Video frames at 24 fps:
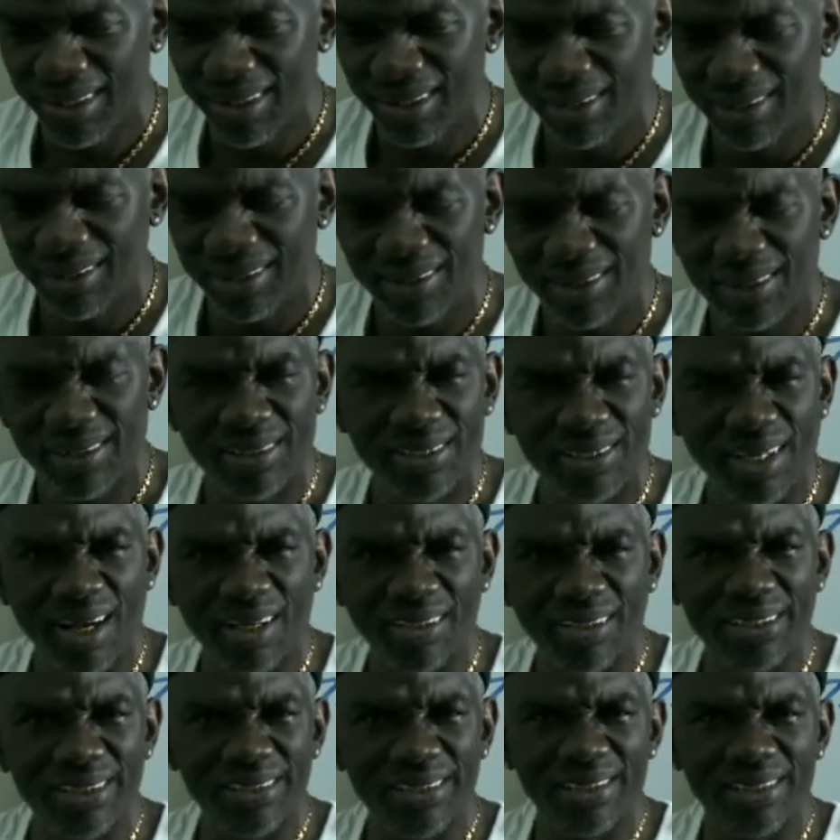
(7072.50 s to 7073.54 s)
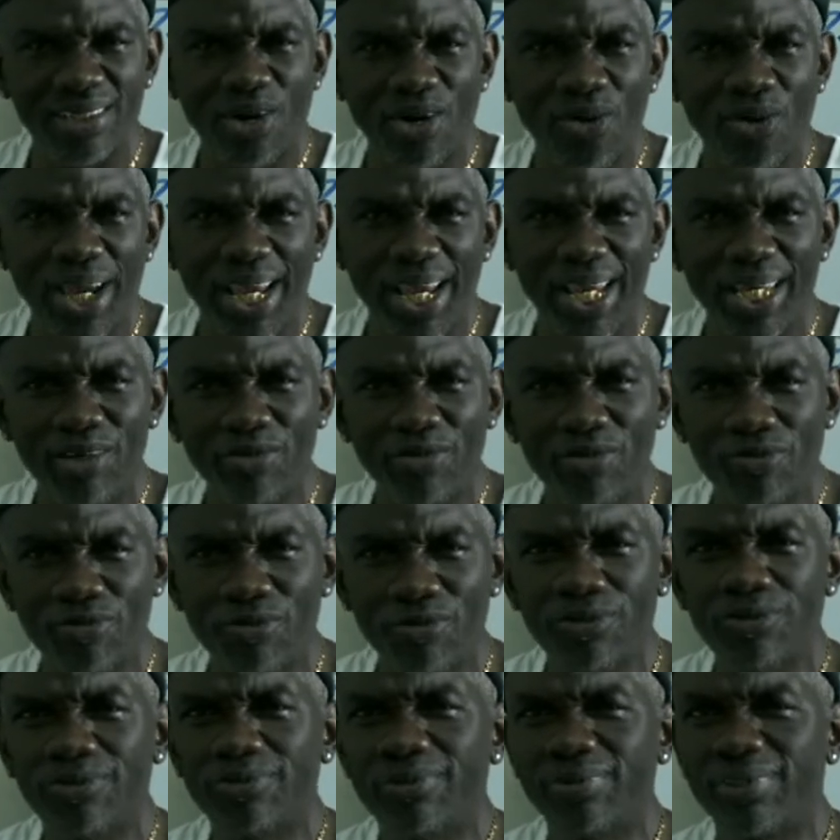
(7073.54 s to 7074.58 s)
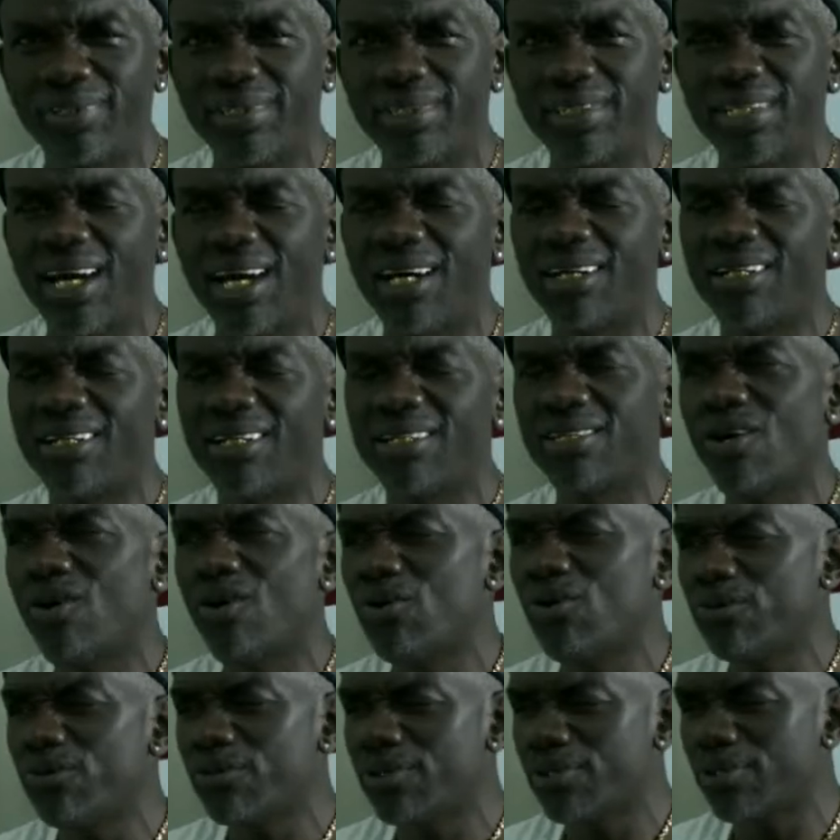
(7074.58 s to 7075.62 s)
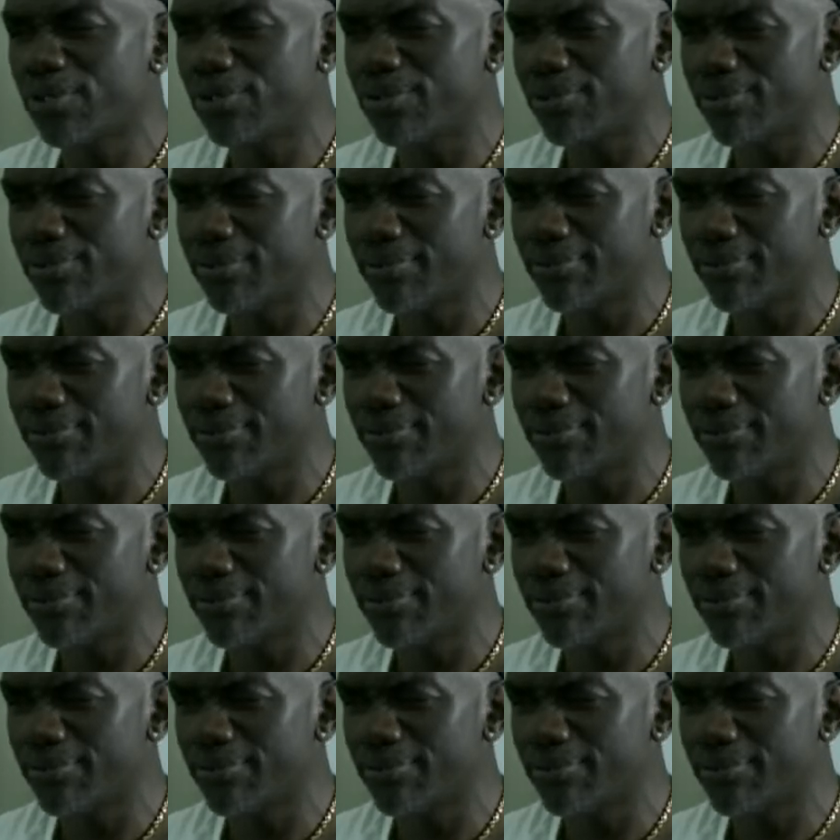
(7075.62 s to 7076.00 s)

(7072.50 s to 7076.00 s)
the sauna's low-hanging fruit. The sauna's old school.